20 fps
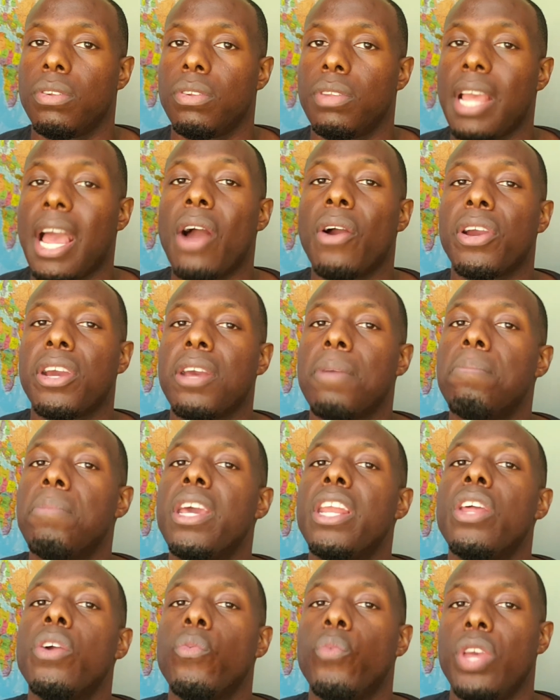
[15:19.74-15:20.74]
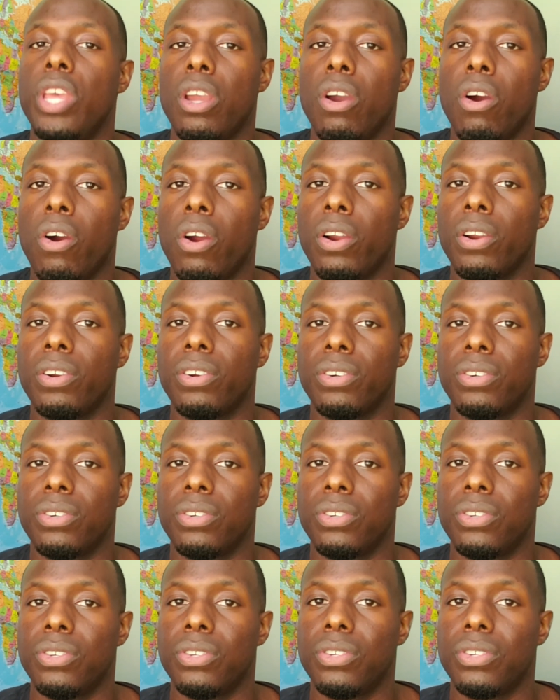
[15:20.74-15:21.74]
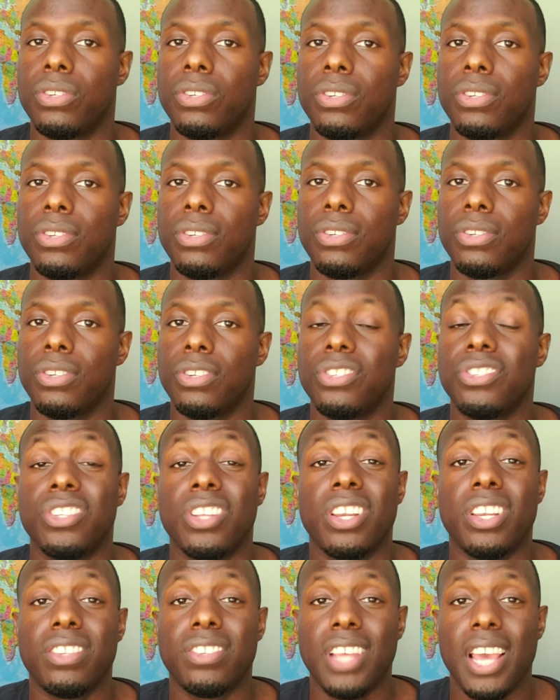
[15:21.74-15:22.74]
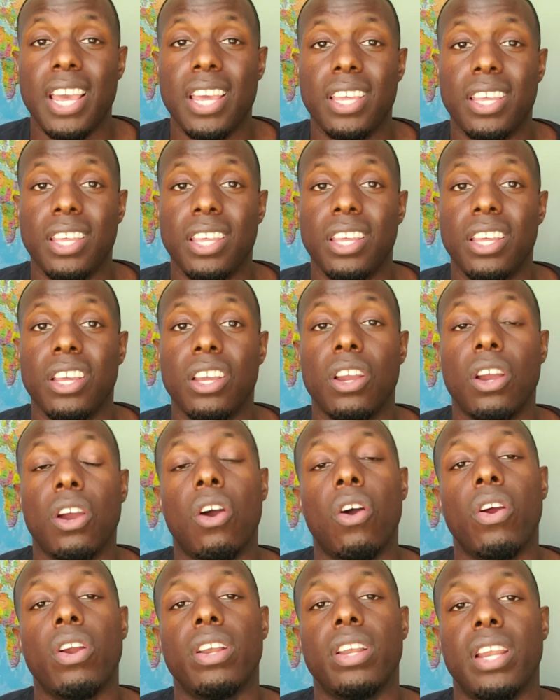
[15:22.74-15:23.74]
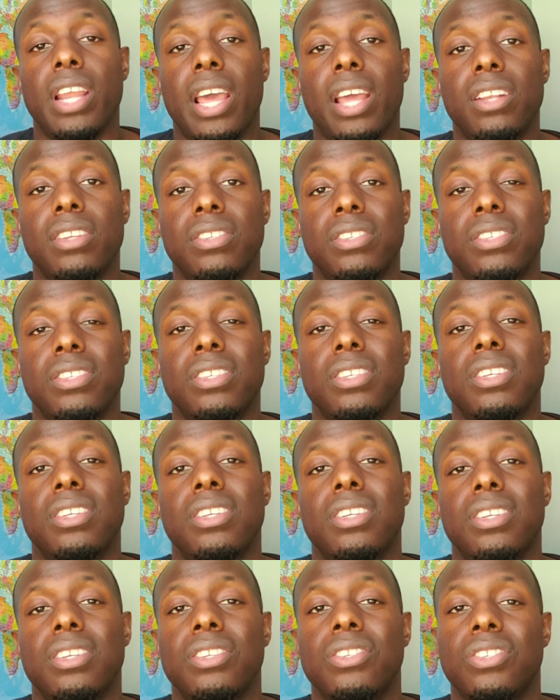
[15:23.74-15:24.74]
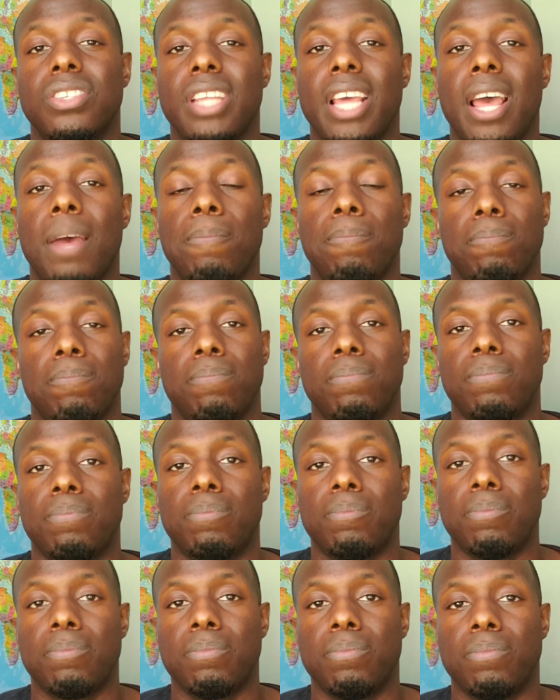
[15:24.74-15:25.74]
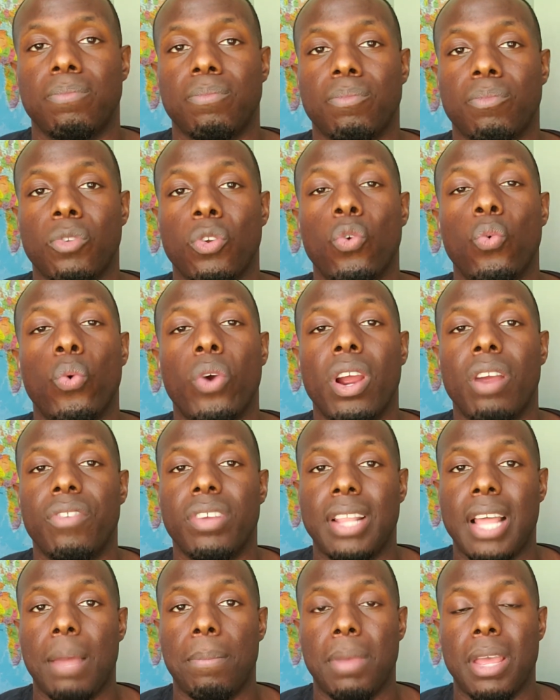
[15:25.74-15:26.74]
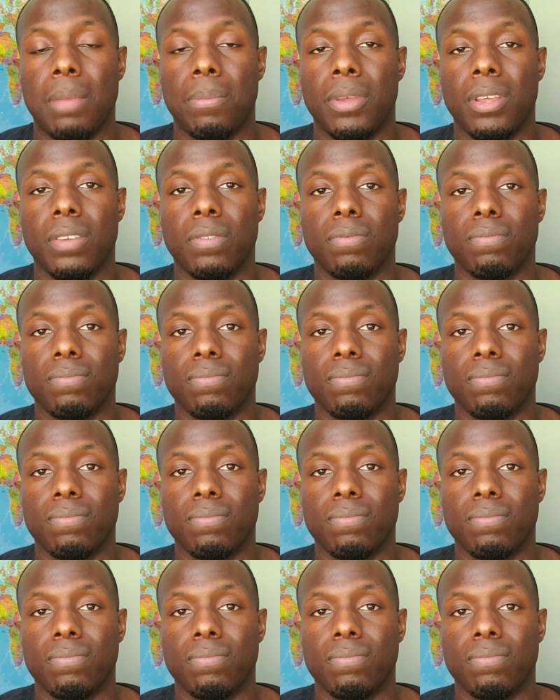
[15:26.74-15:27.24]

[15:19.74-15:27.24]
how committed we are to taking our next step, wherever that may be.